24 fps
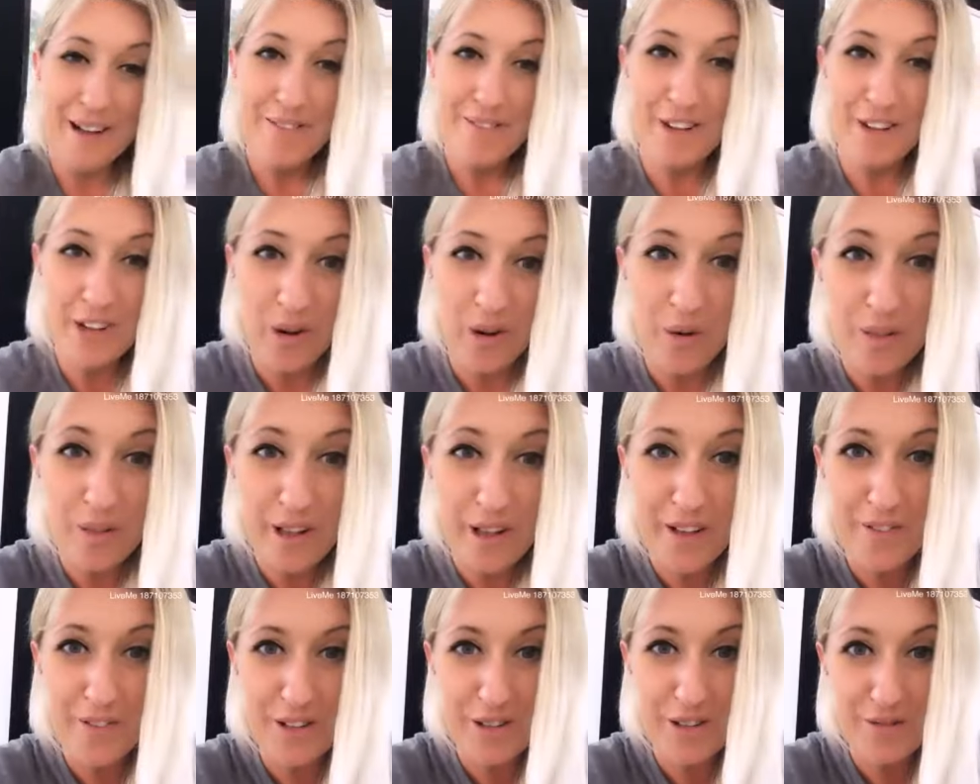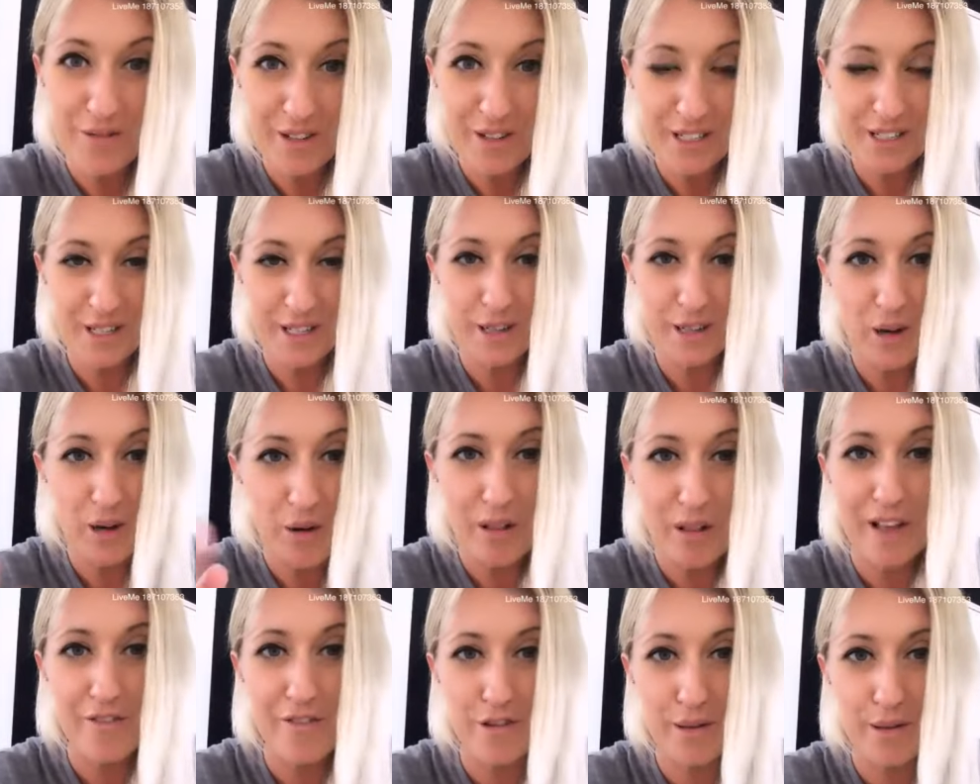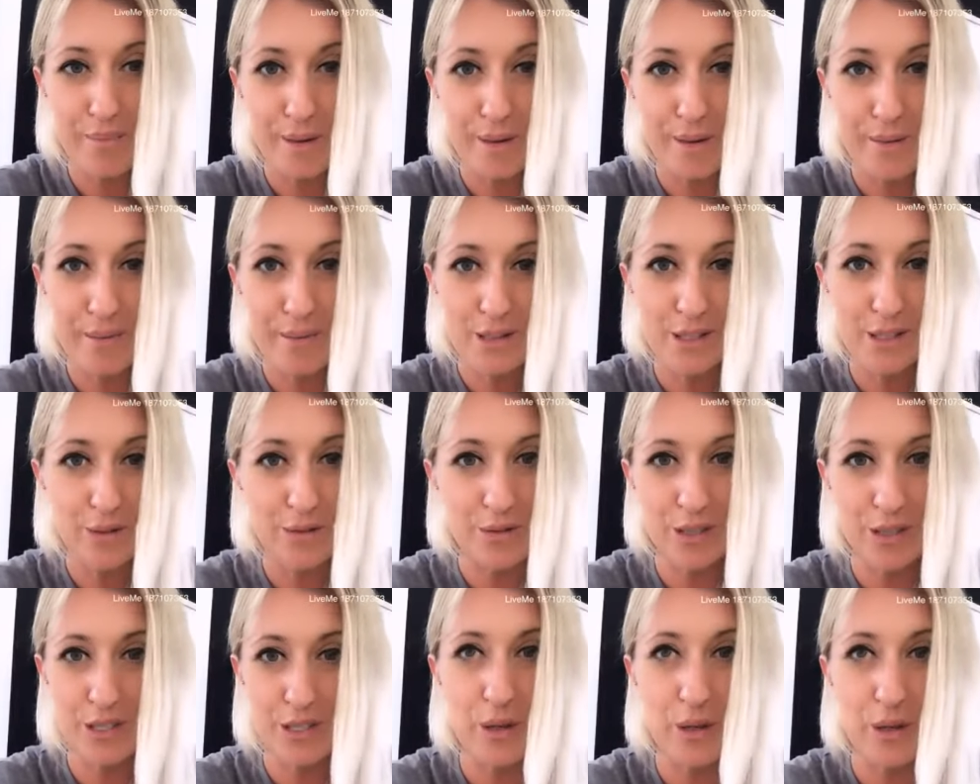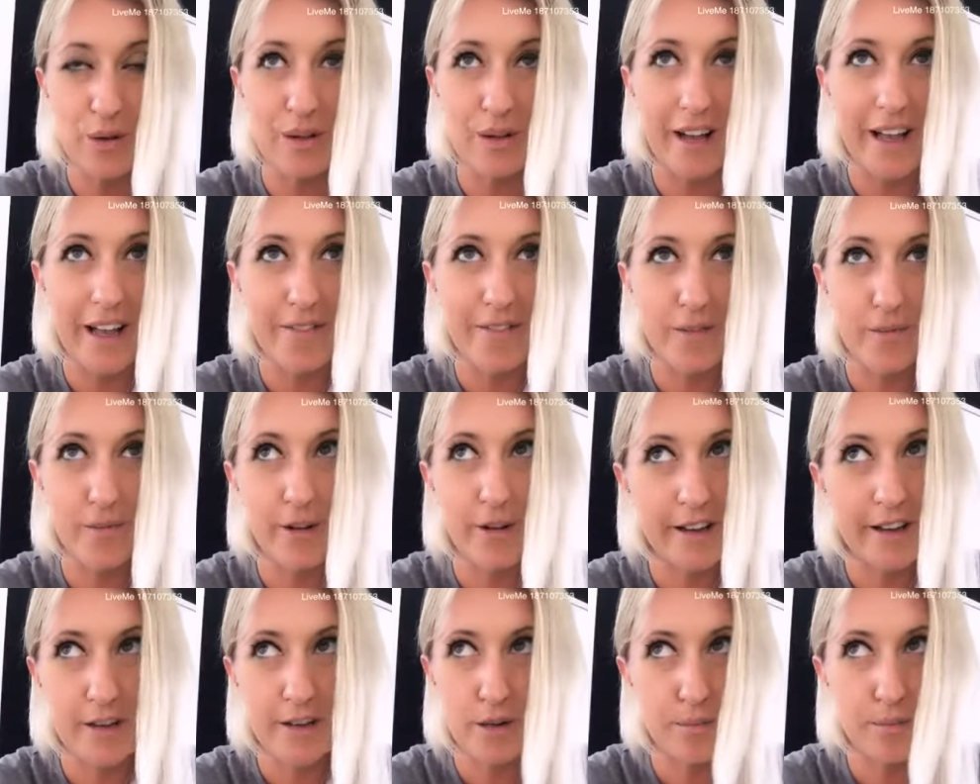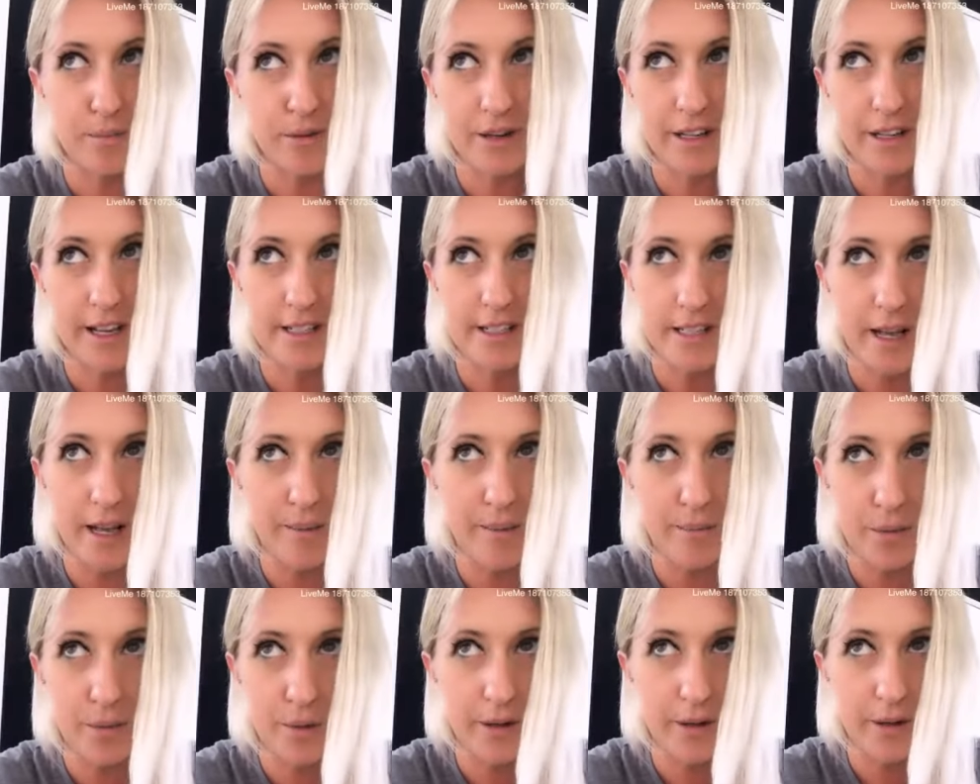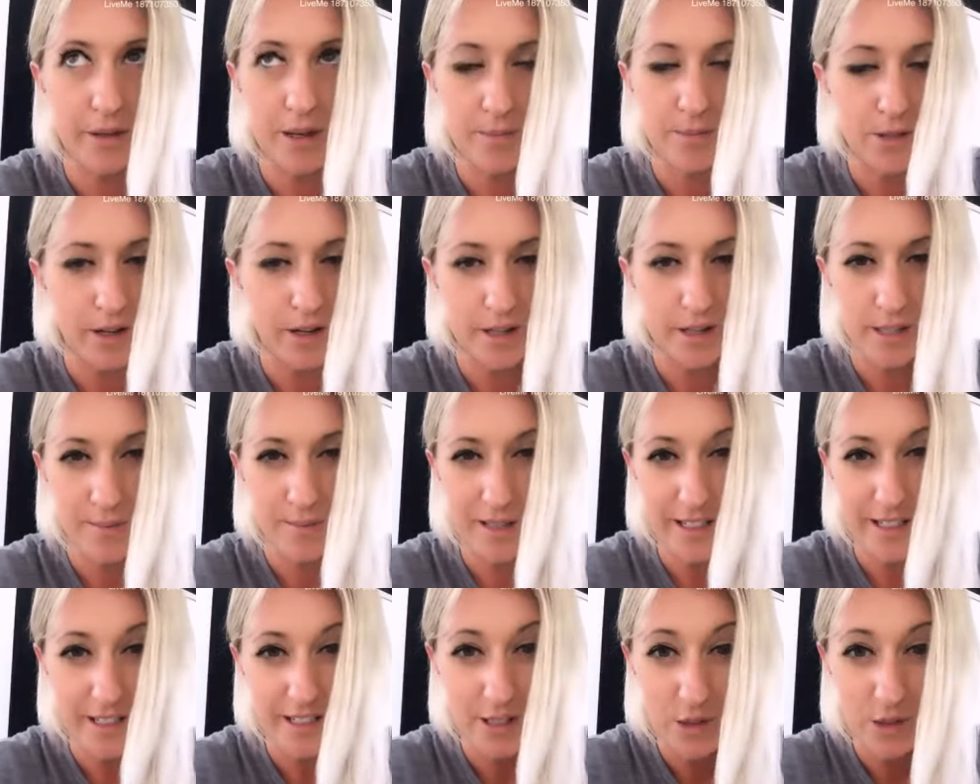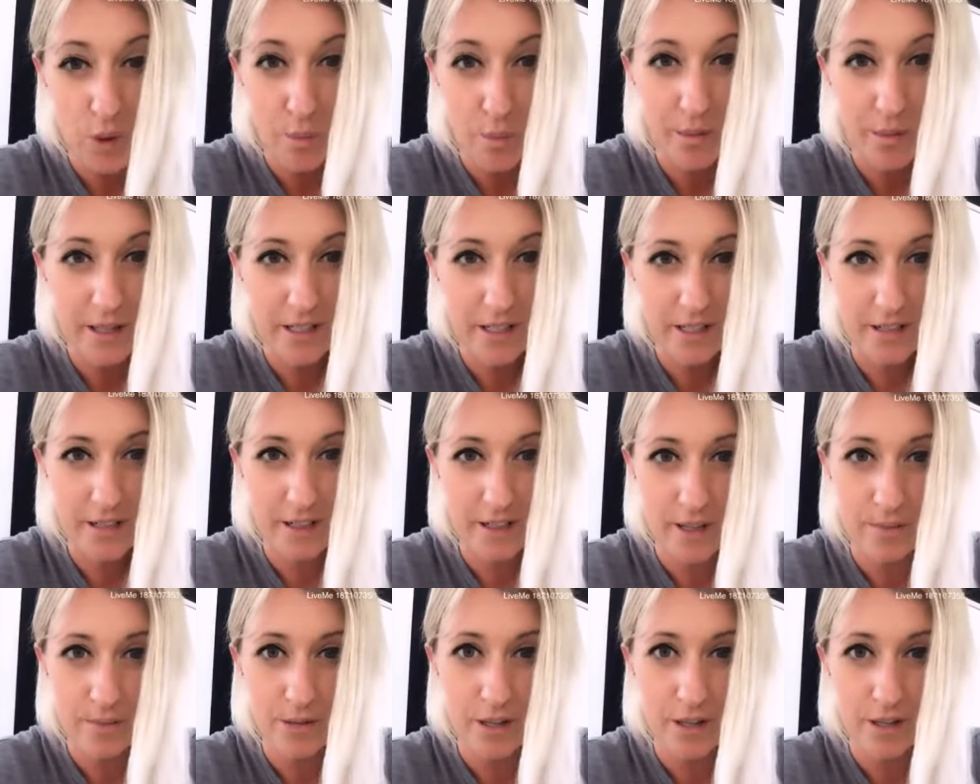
but go live with a reason, go live with a purpose. Don't just go live and write in your broadcast, I'm bored, come talk to me, because nobody's going to come